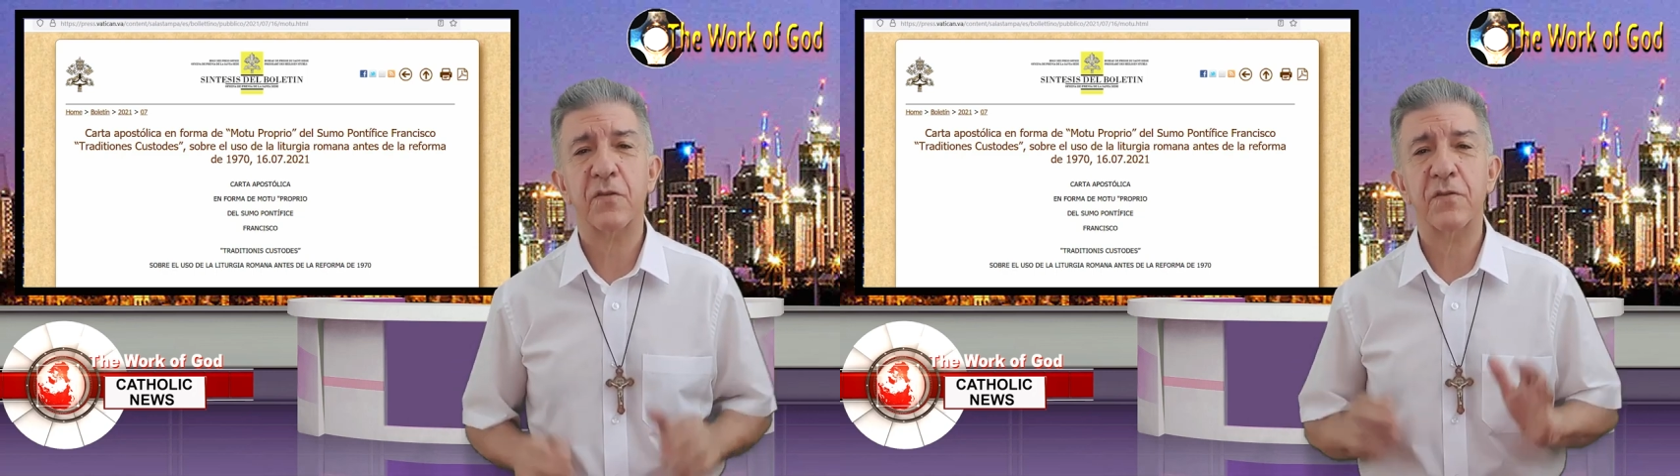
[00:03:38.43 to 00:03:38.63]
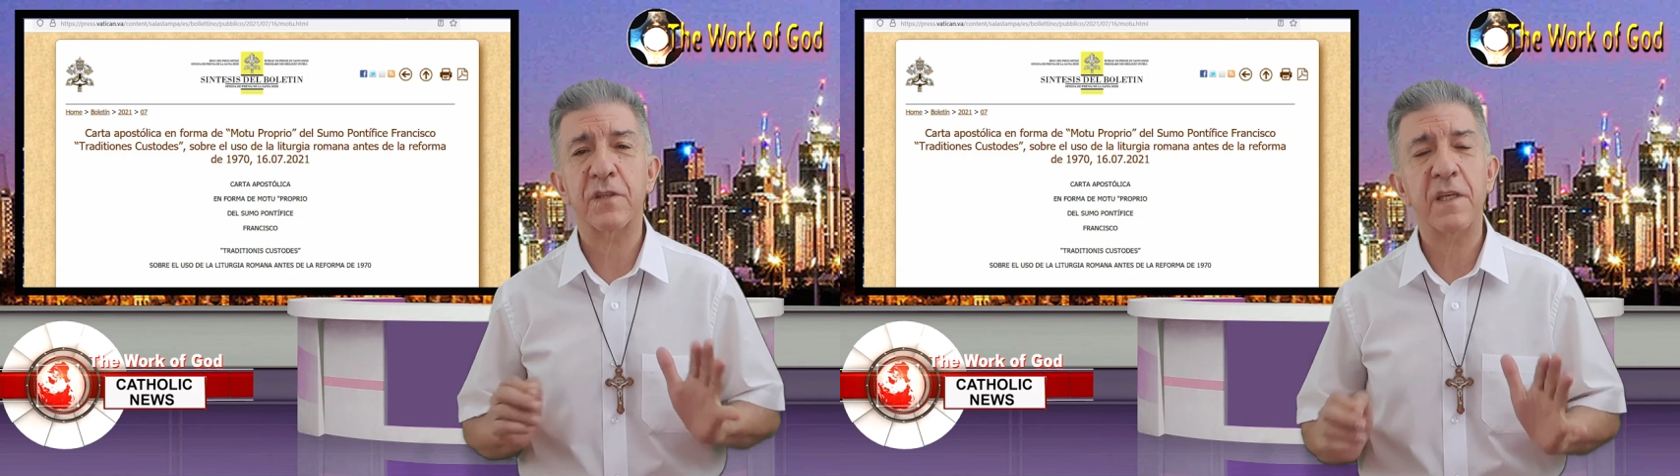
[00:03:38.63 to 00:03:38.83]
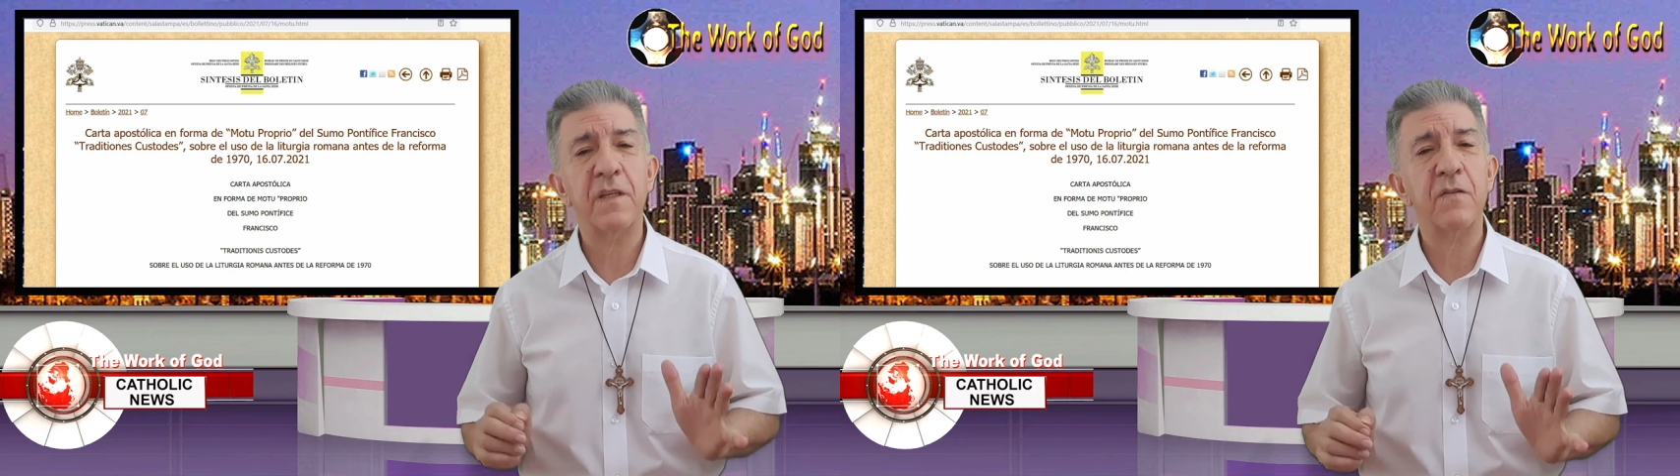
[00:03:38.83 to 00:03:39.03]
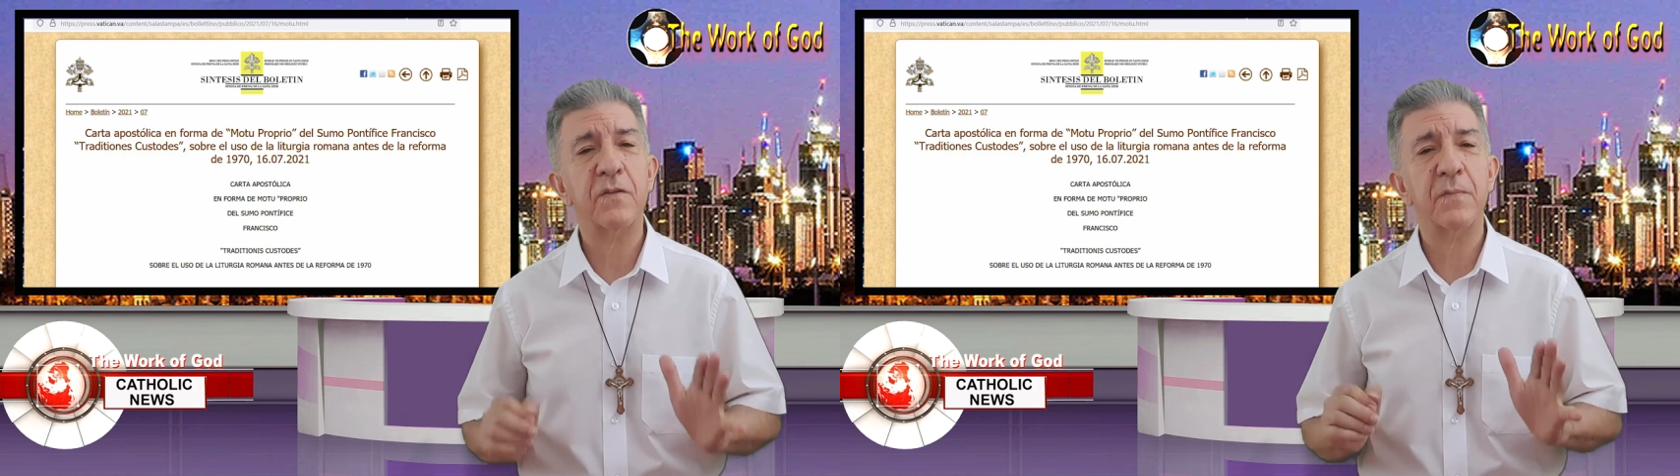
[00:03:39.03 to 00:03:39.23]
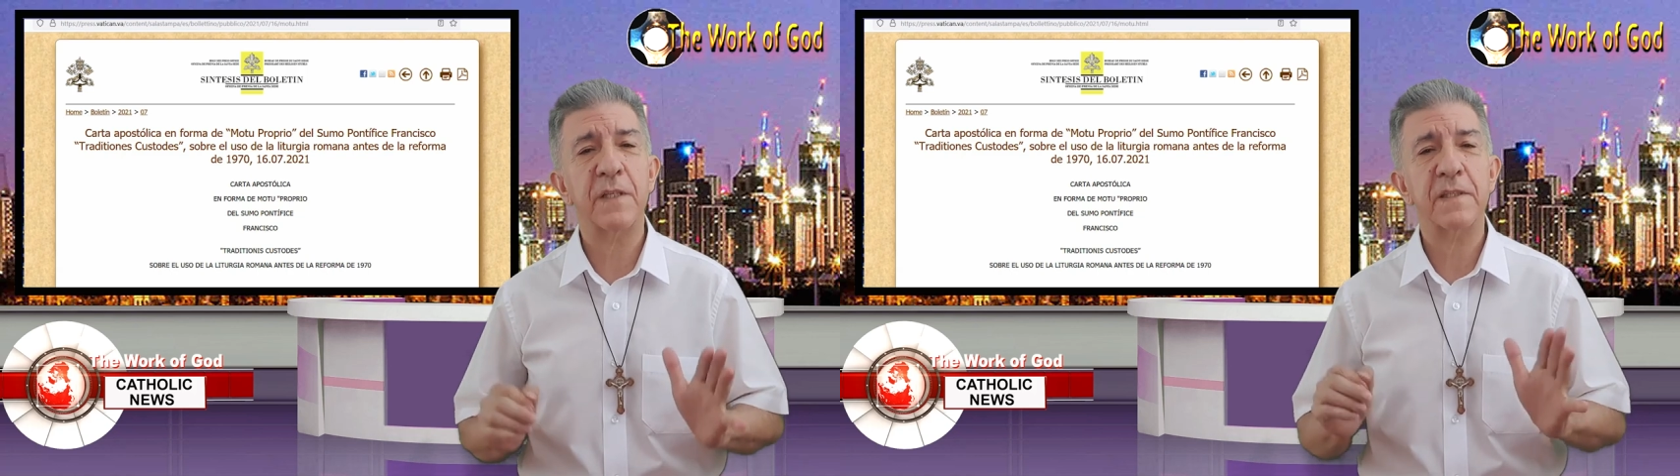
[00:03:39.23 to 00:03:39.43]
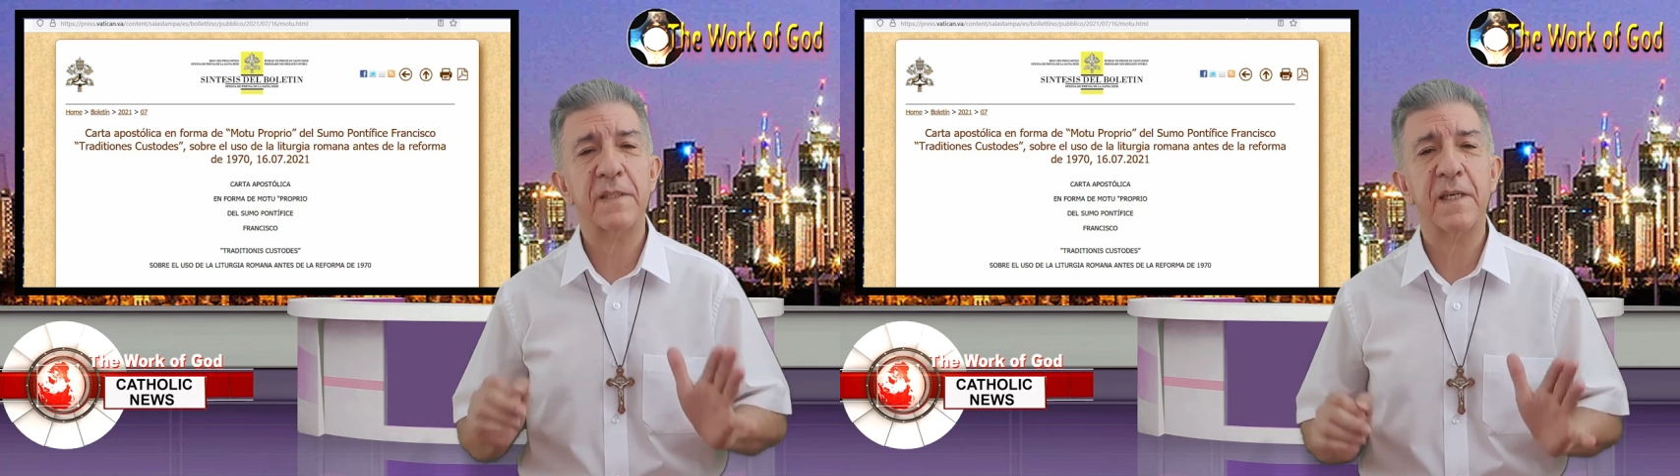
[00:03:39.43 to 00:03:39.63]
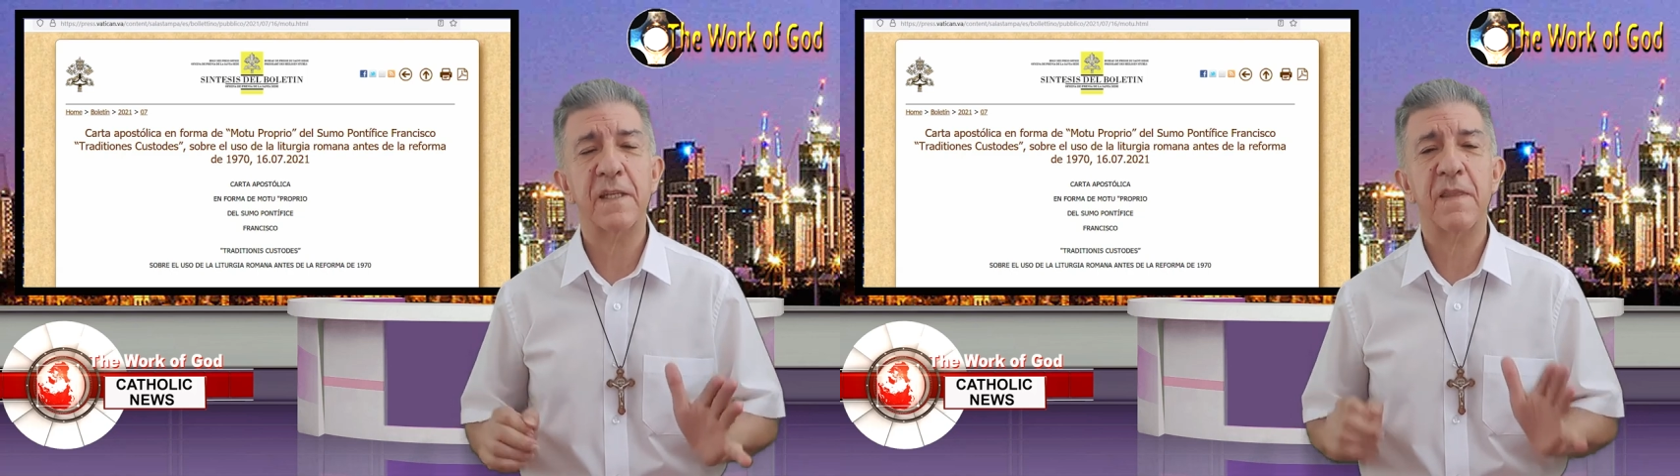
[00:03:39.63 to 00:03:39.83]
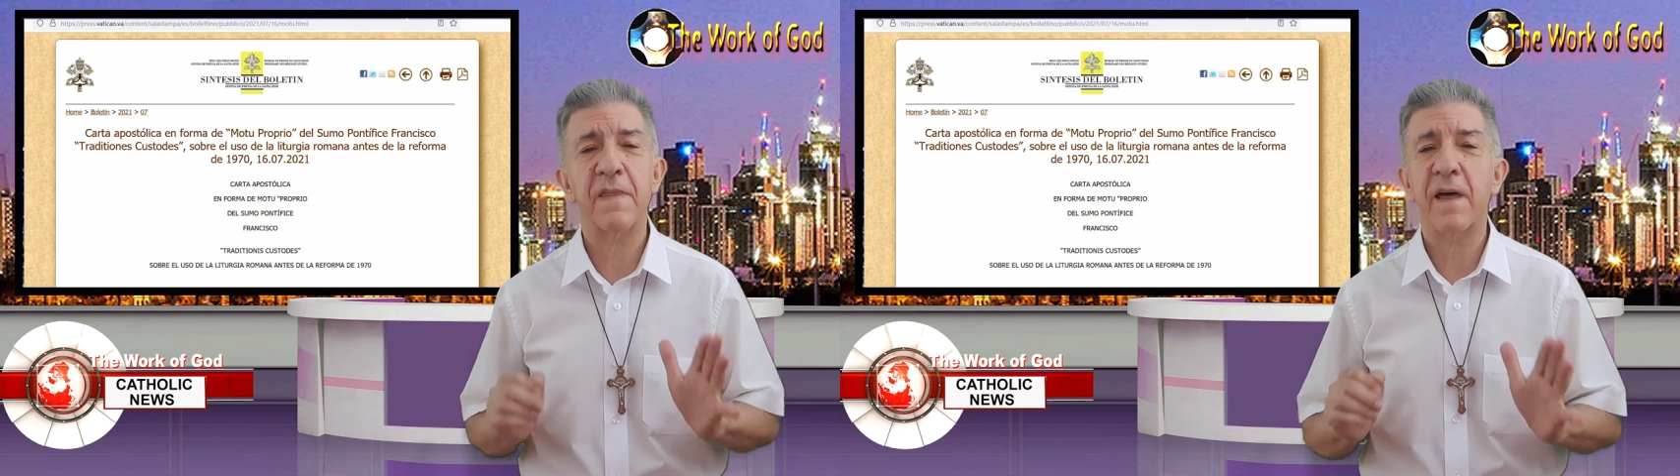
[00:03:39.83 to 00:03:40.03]
continue to
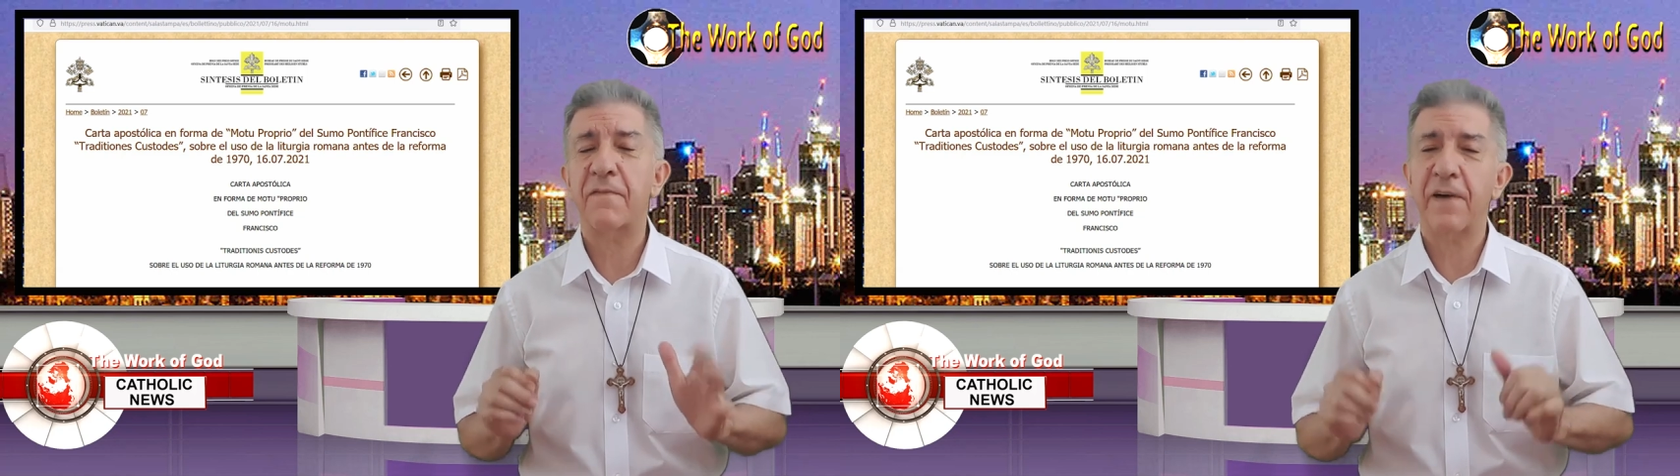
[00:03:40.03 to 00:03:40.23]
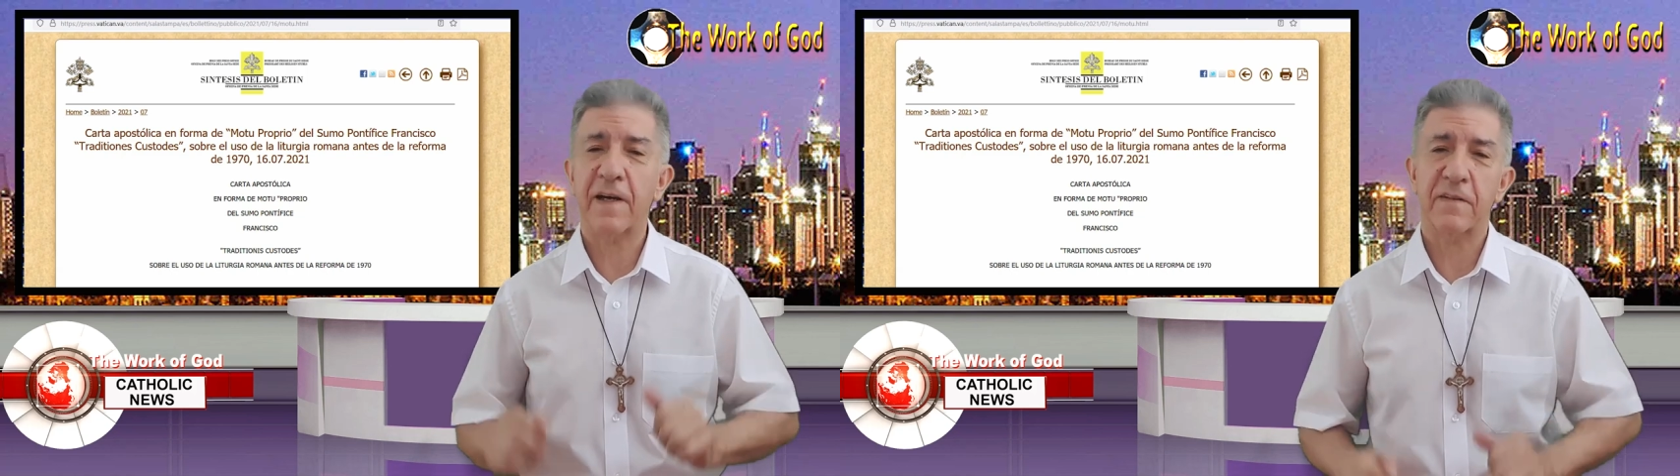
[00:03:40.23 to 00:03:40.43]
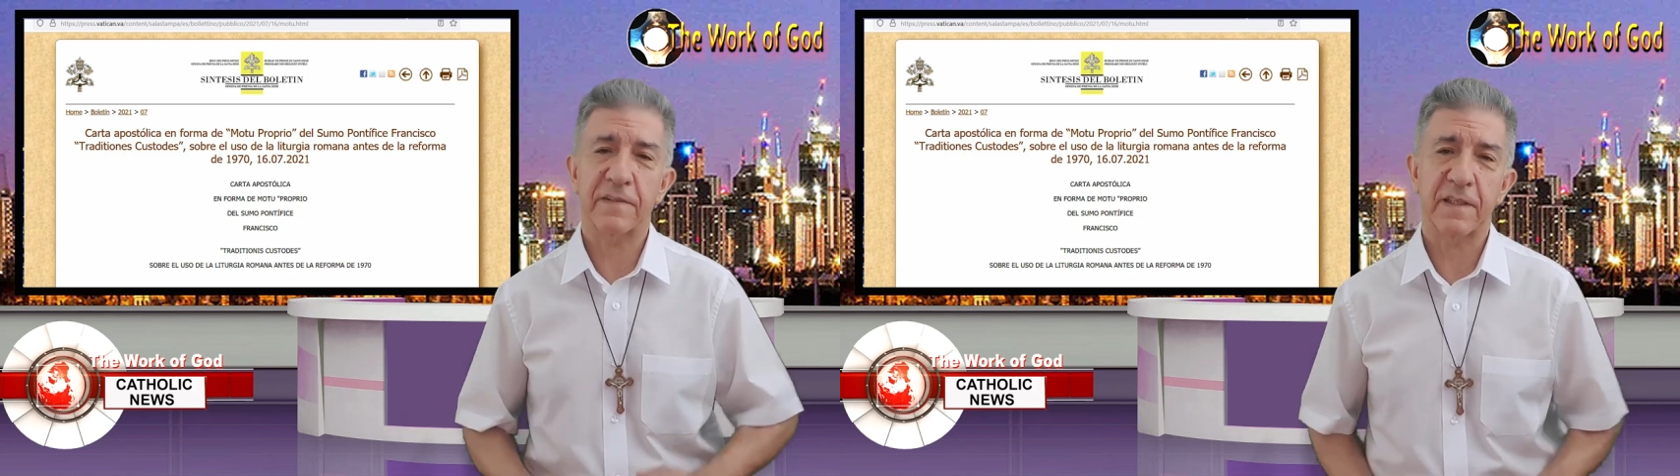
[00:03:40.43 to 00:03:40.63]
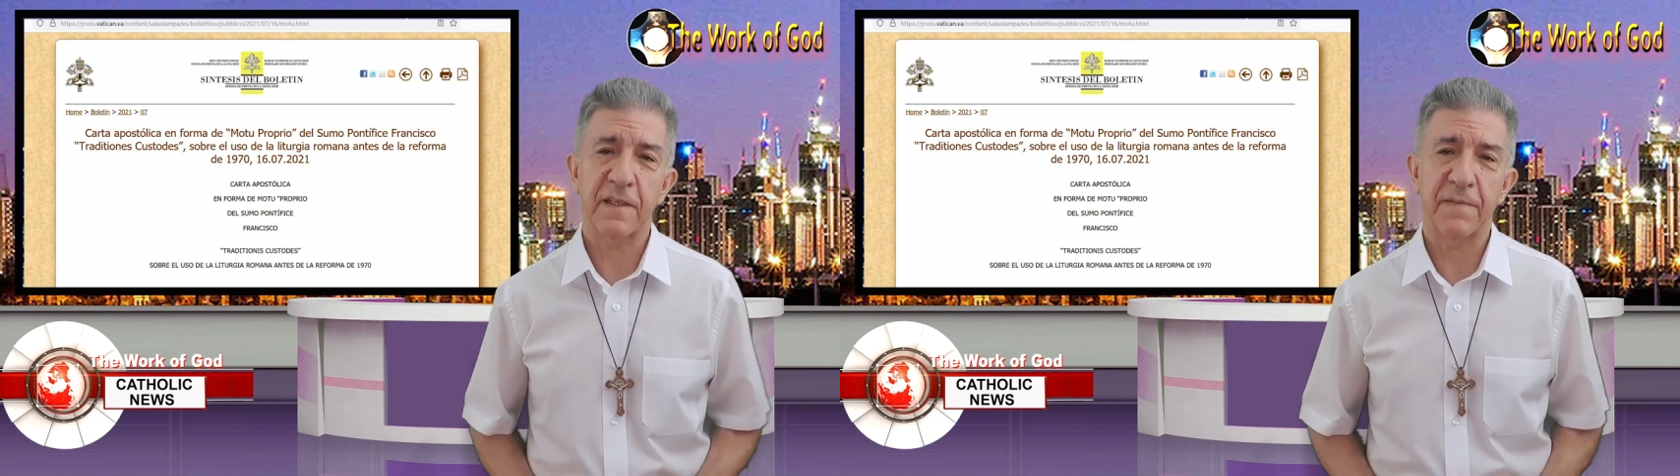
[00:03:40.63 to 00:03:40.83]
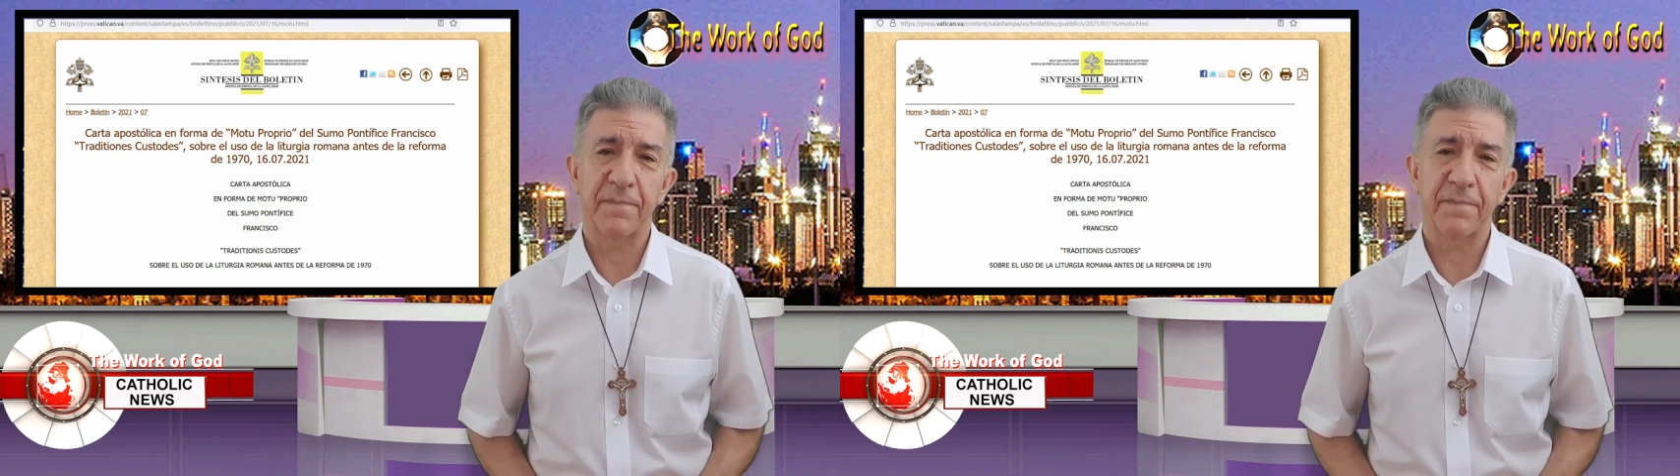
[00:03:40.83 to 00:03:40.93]
maintain that faculty,